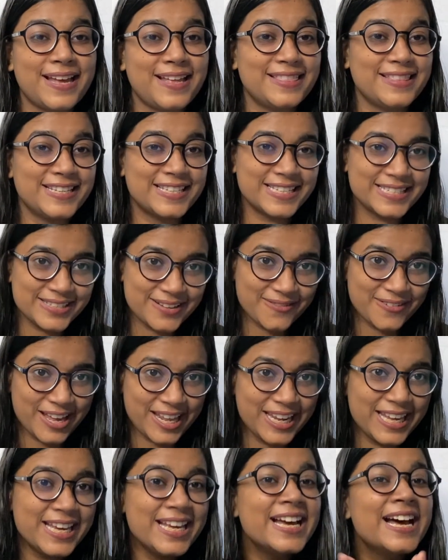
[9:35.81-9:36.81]
and this is a
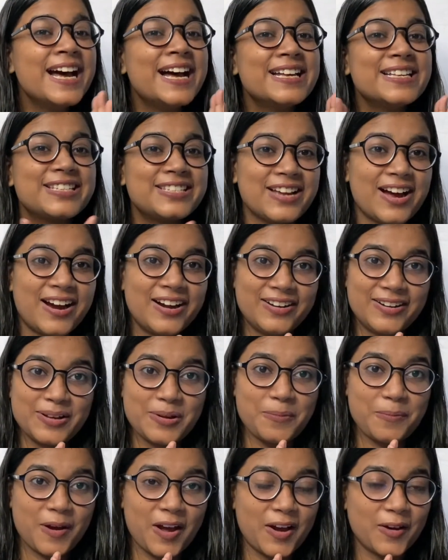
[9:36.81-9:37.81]
very
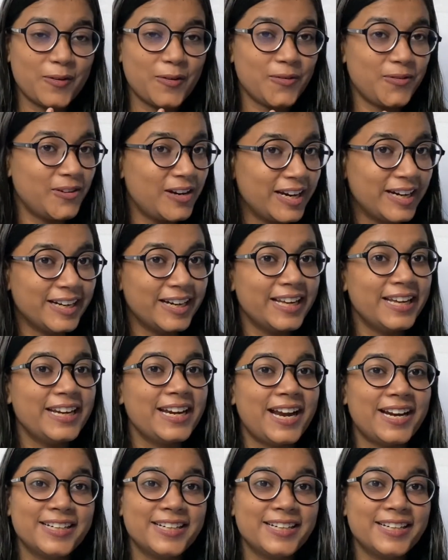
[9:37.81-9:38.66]
starter pack of LinkedIn,